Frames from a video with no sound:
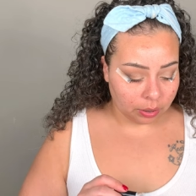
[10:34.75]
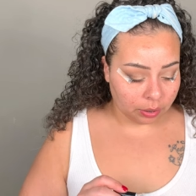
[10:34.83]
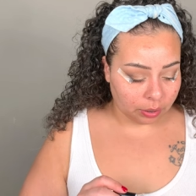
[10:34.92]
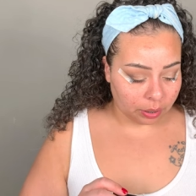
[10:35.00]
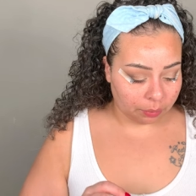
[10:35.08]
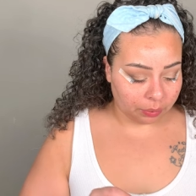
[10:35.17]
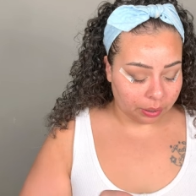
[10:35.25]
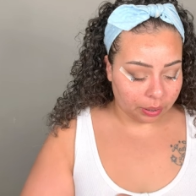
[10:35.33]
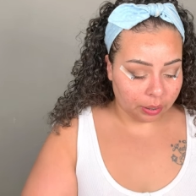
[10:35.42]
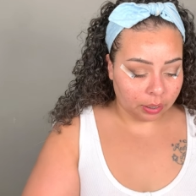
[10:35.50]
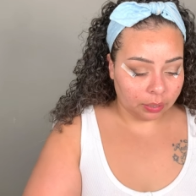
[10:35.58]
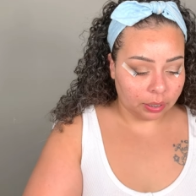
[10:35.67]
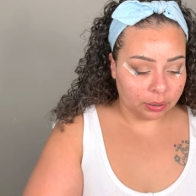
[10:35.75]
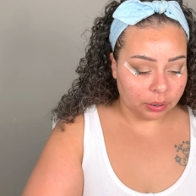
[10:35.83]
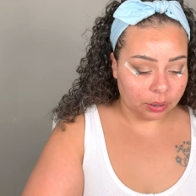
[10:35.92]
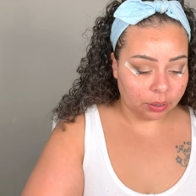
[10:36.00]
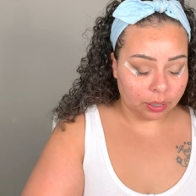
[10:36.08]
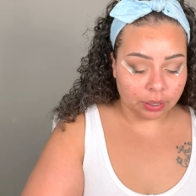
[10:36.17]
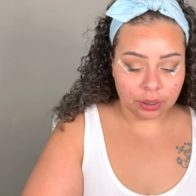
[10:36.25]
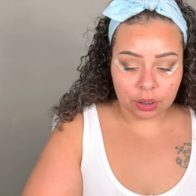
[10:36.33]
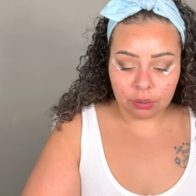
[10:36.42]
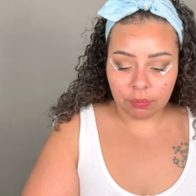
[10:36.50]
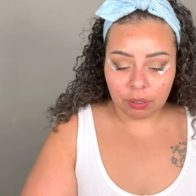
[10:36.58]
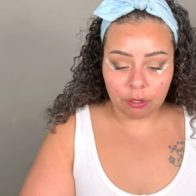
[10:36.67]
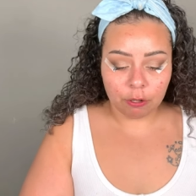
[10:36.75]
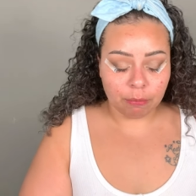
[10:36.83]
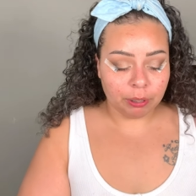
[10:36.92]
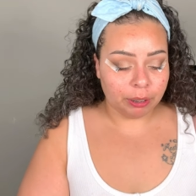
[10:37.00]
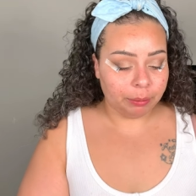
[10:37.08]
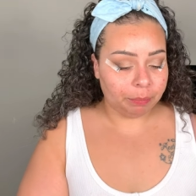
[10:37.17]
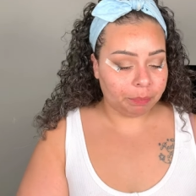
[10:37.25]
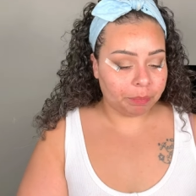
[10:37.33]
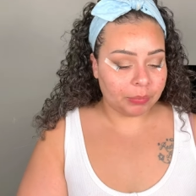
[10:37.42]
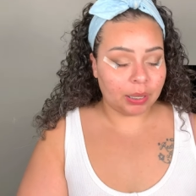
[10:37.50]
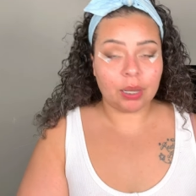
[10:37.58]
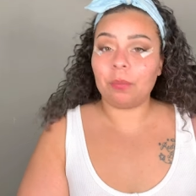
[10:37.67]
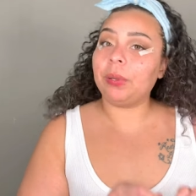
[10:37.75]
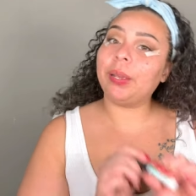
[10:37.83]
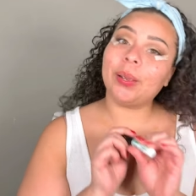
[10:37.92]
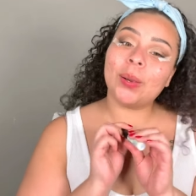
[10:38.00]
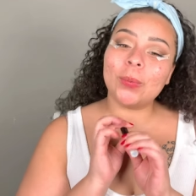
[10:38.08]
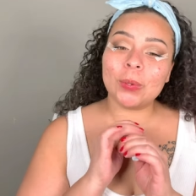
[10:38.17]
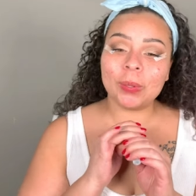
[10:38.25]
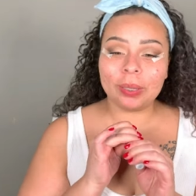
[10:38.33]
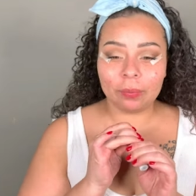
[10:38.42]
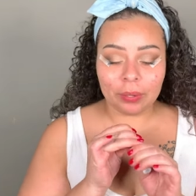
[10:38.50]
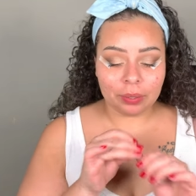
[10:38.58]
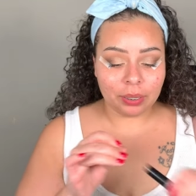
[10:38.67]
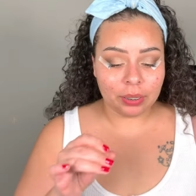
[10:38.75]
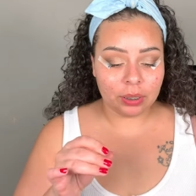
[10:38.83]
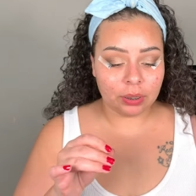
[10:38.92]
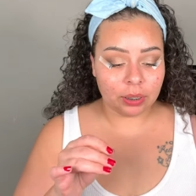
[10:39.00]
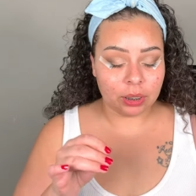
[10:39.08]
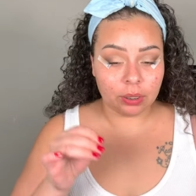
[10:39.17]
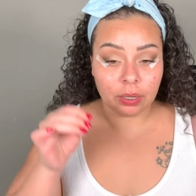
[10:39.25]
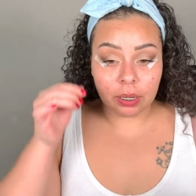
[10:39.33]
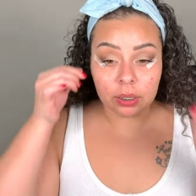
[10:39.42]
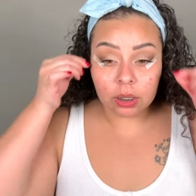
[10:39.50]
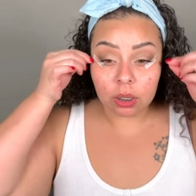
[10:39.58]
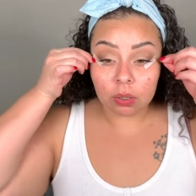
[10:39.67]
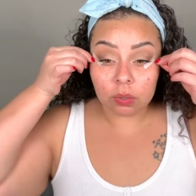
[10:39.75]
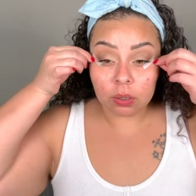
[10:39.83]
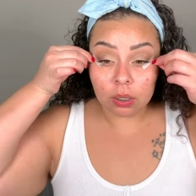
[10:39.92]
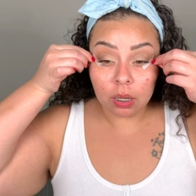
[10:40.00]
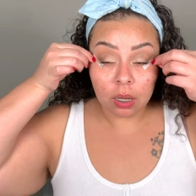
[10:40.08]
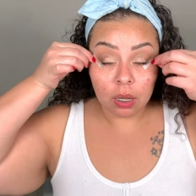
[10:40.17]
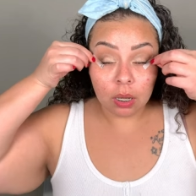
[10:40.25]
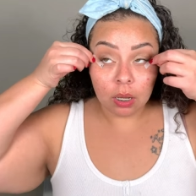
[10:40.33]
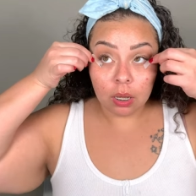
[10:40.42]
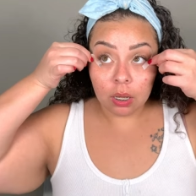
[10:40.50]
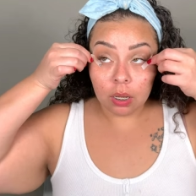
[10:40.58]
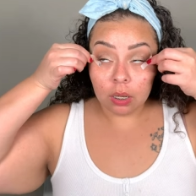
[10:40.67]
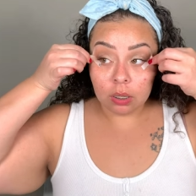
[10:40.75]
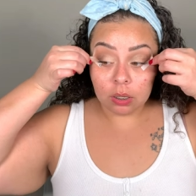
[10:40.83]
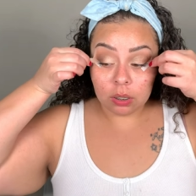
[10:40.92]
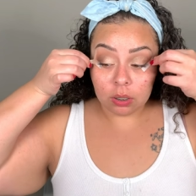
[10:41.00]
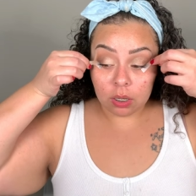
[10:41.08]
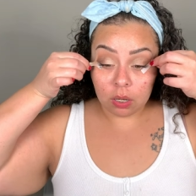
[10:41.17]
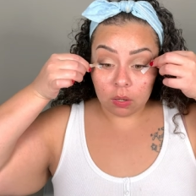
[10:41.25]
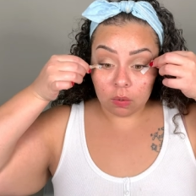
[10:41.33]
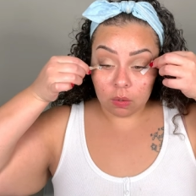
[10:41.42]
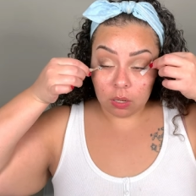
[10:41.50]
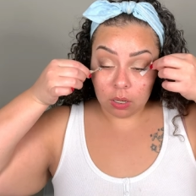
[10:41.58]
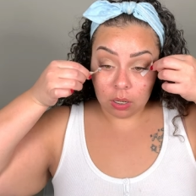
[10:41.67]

Okay, we're gonna allow that to dry just for a little bit. And then we can go in with the foundation that you guys chose. So,